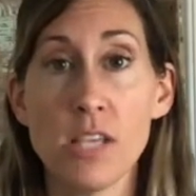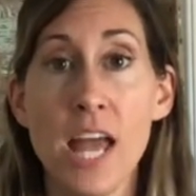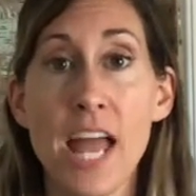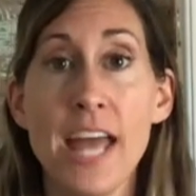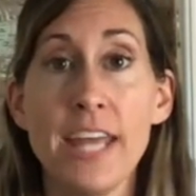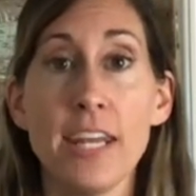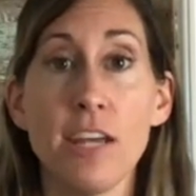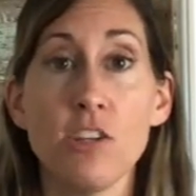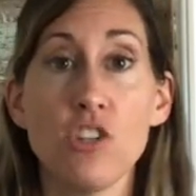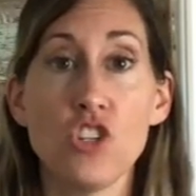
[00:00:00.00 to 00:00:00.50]

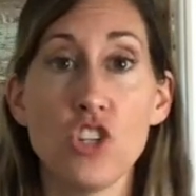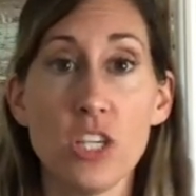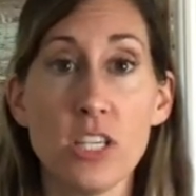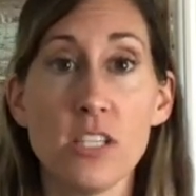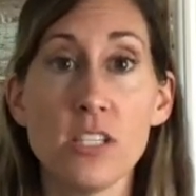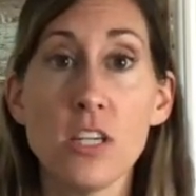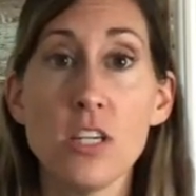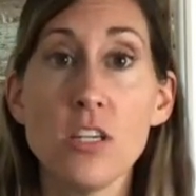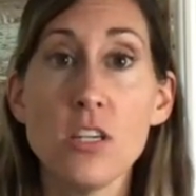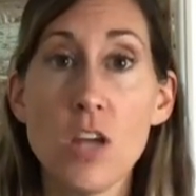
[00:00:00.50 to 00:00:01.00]
Now, just a
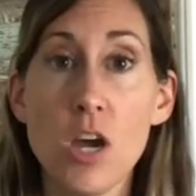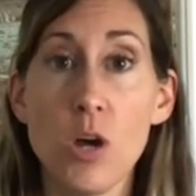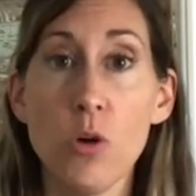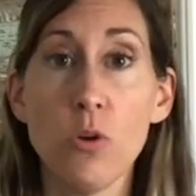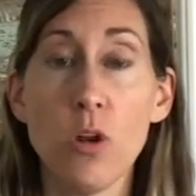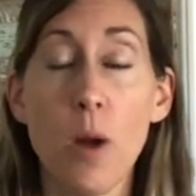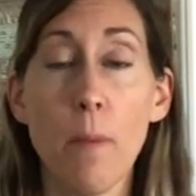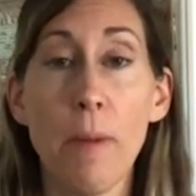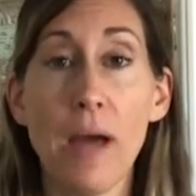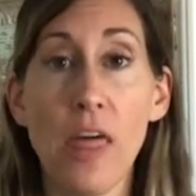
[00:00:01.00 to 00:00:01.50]
note
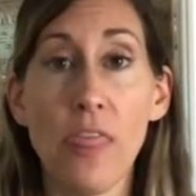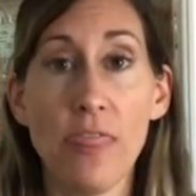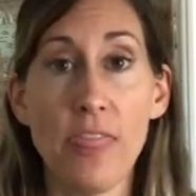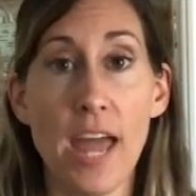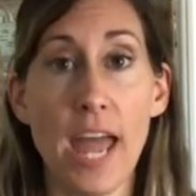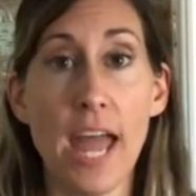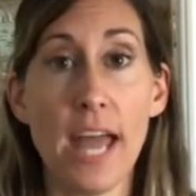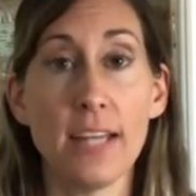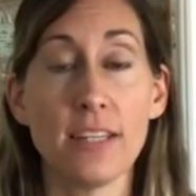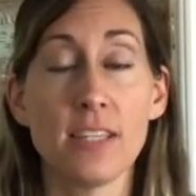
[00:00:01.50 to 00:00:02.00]
about
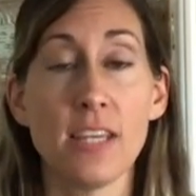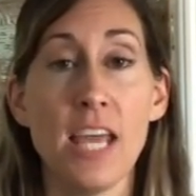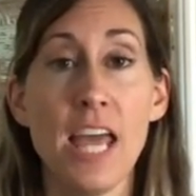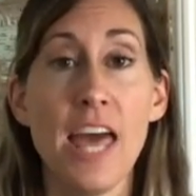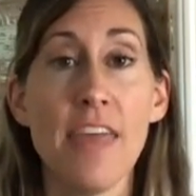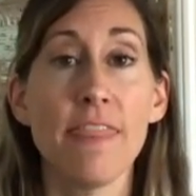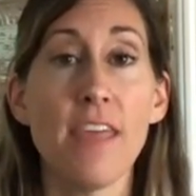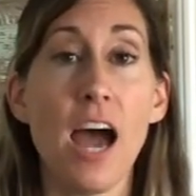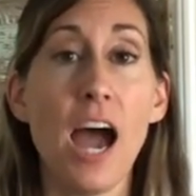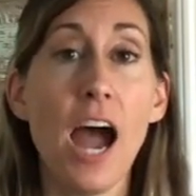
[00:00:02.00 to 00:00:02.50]
that, the
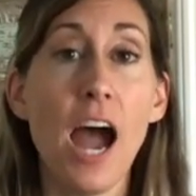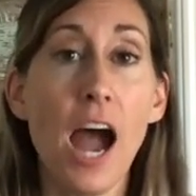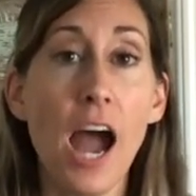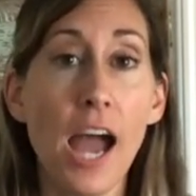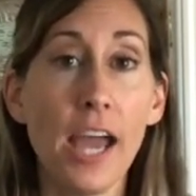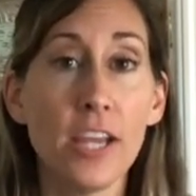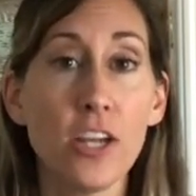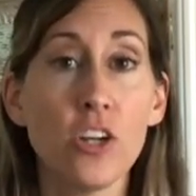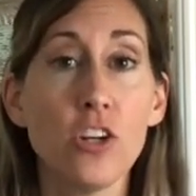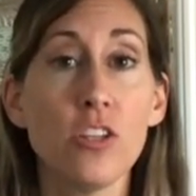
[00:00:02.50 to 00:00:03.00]

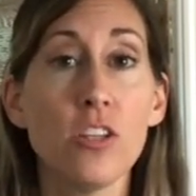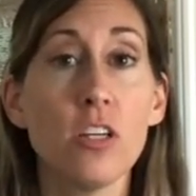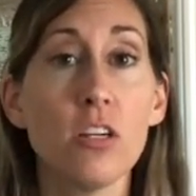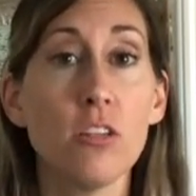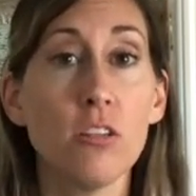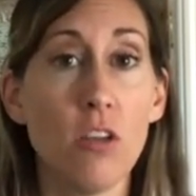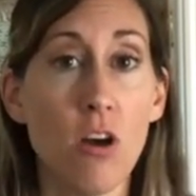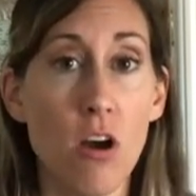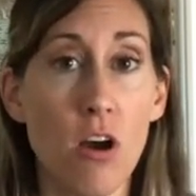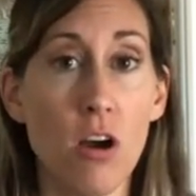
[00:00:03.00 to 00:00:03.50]
higher the
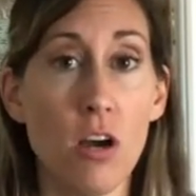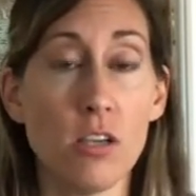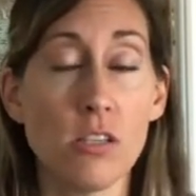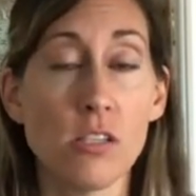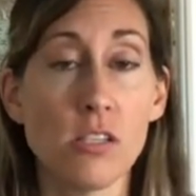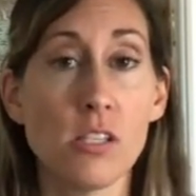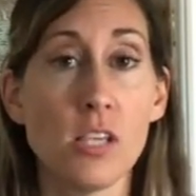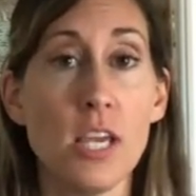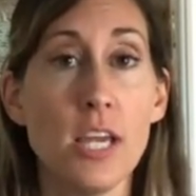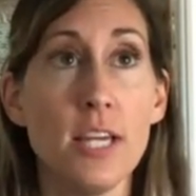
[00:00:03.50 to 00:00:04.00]
gloss,
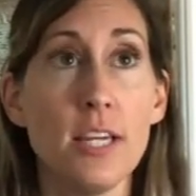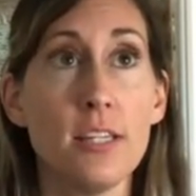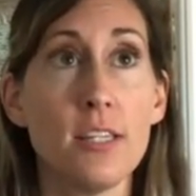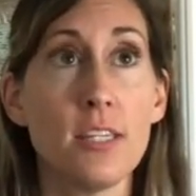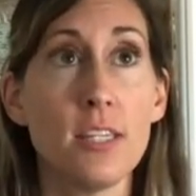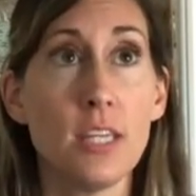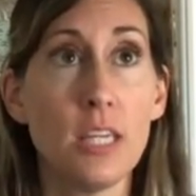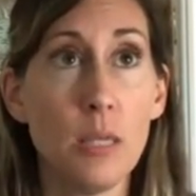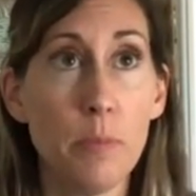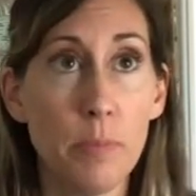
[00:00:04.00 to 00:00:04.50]

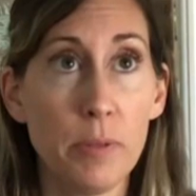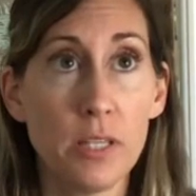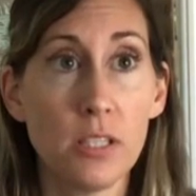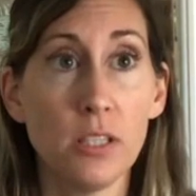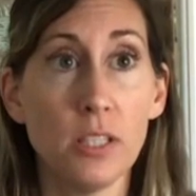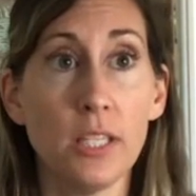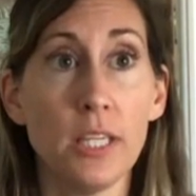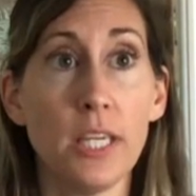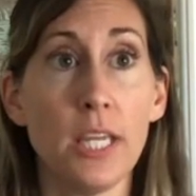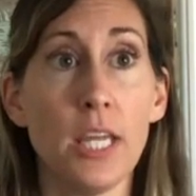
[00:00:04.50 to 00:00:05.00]

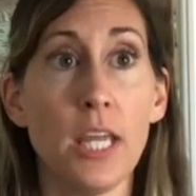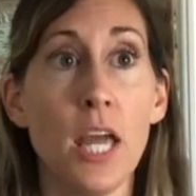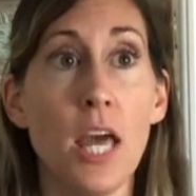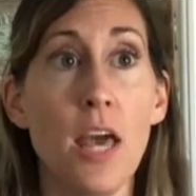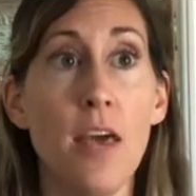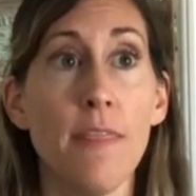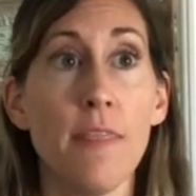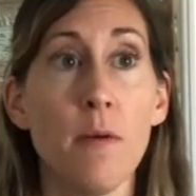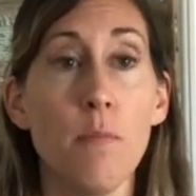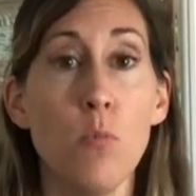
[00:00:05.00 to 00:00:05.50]
typically the
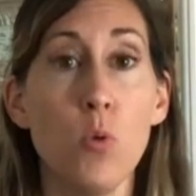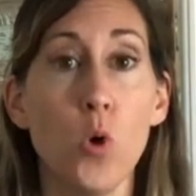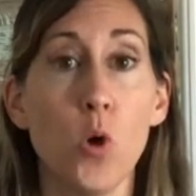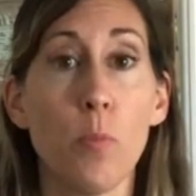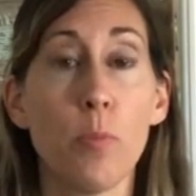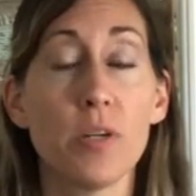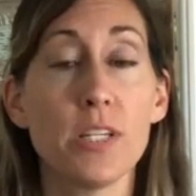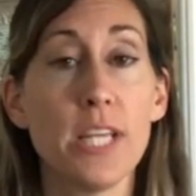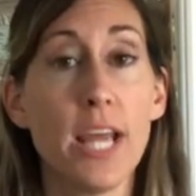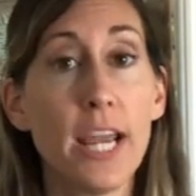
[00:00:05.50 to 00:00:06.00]
more
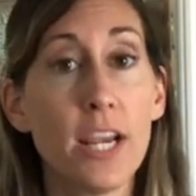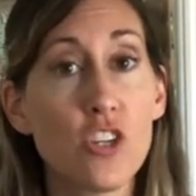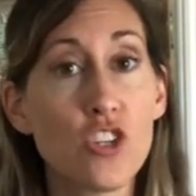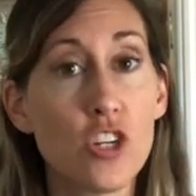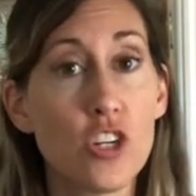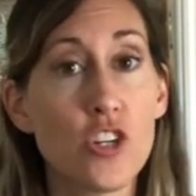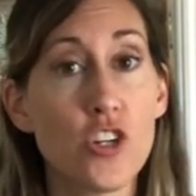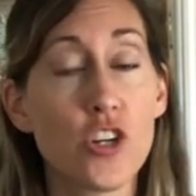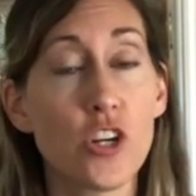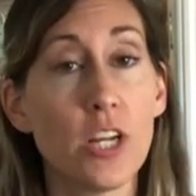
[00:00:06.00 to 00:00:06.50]
protection you're
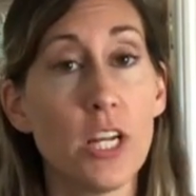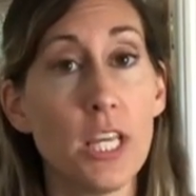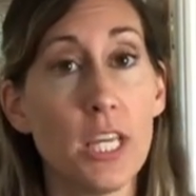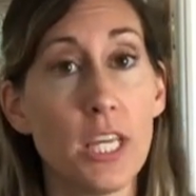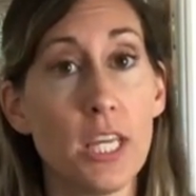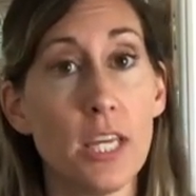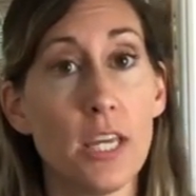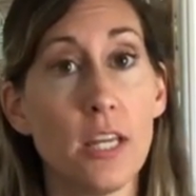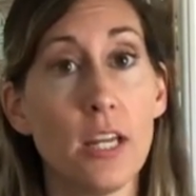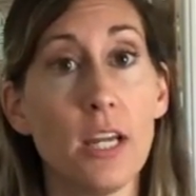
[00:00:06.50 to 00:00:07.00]
going to get
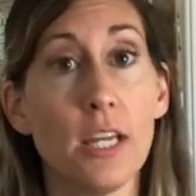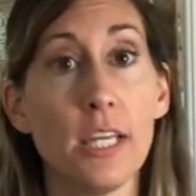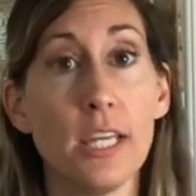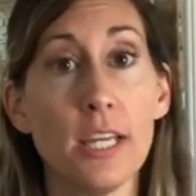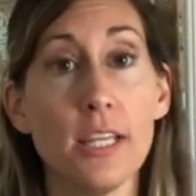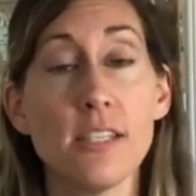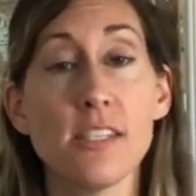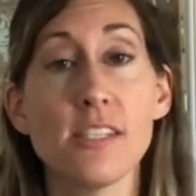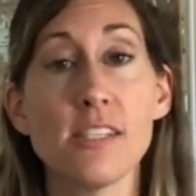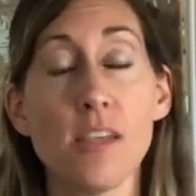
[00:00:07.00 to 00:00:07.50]

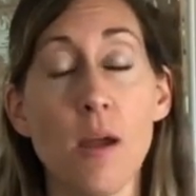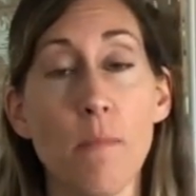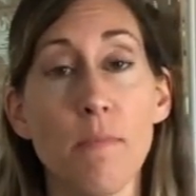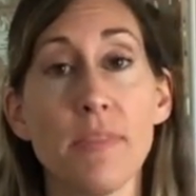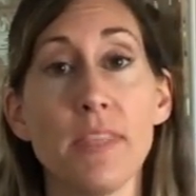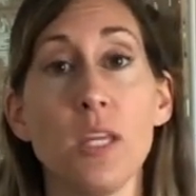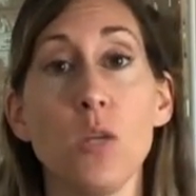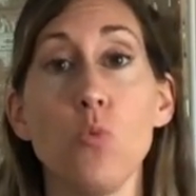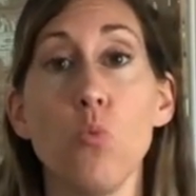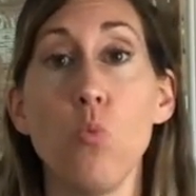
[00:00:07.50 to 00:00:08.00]
against
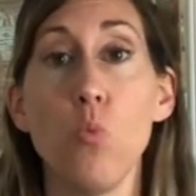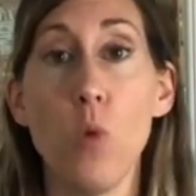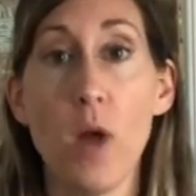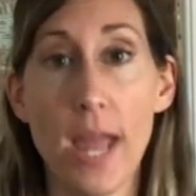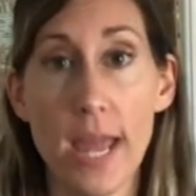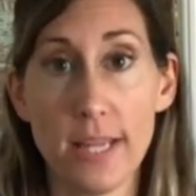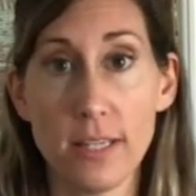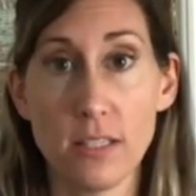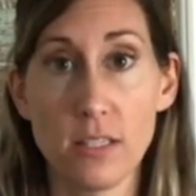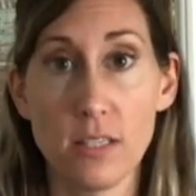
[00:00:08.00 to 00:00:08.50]
something
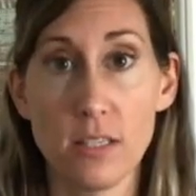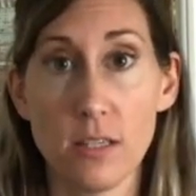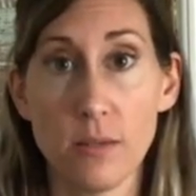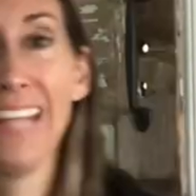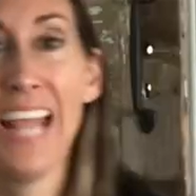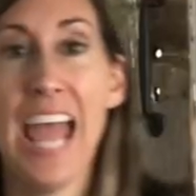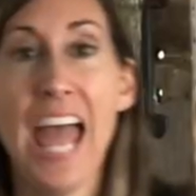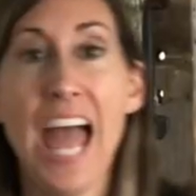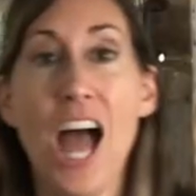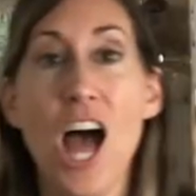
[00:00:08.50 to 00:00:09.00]
wet.
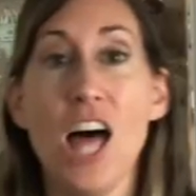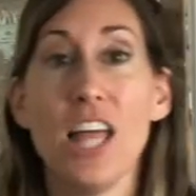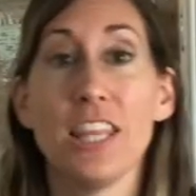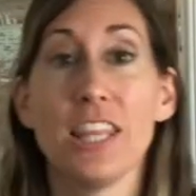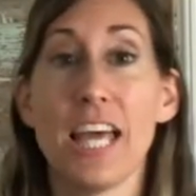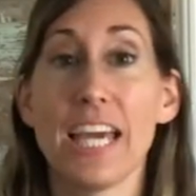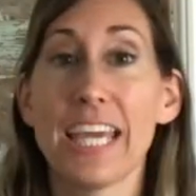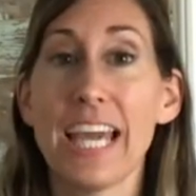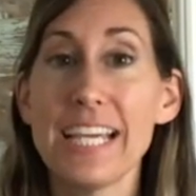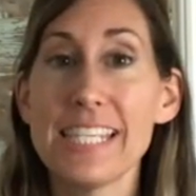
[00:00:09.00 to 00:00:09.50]

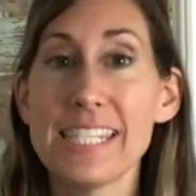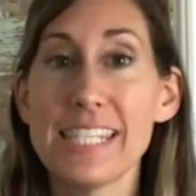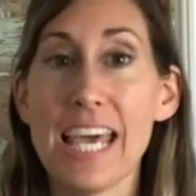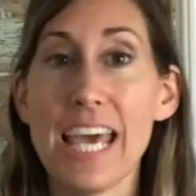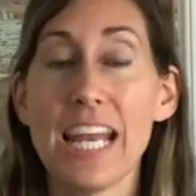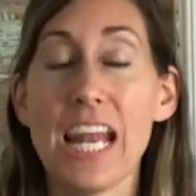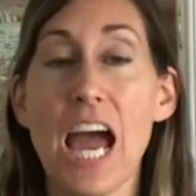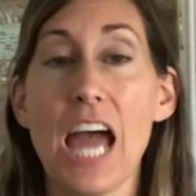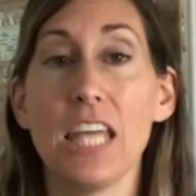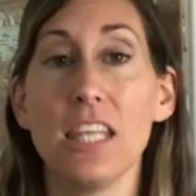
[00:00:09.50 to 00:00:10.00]
Like I
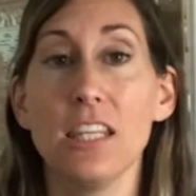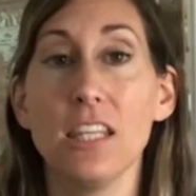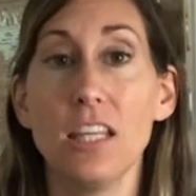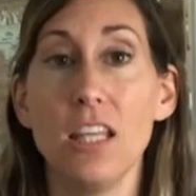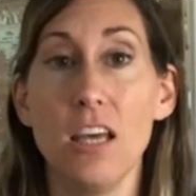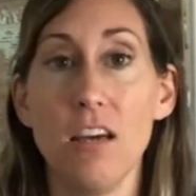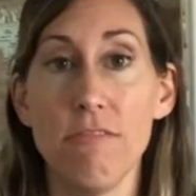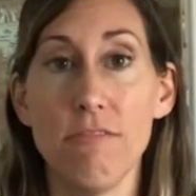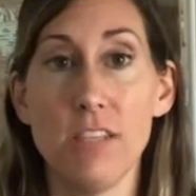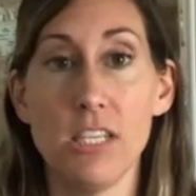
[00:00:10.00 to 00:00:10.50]
said, I
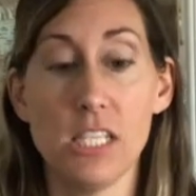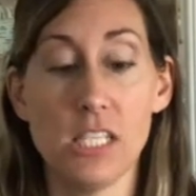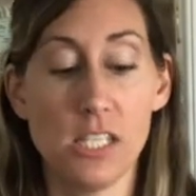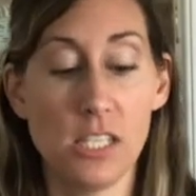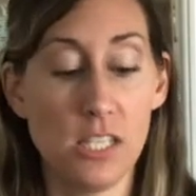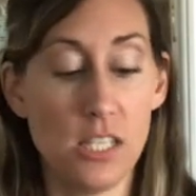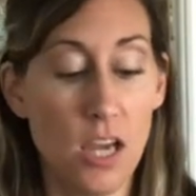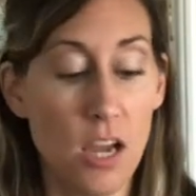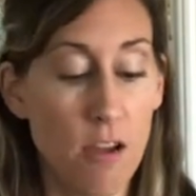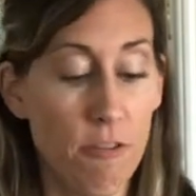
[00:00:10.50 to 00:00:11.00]
love this
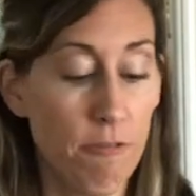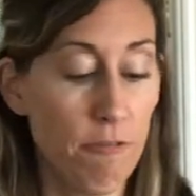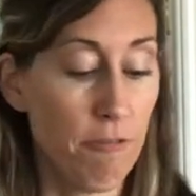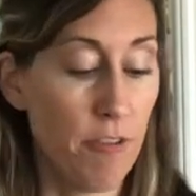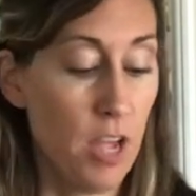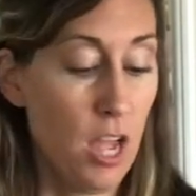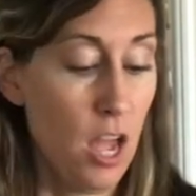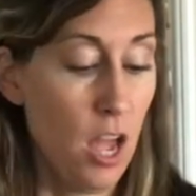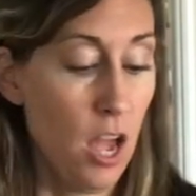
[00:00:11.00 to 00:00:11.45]
stuff.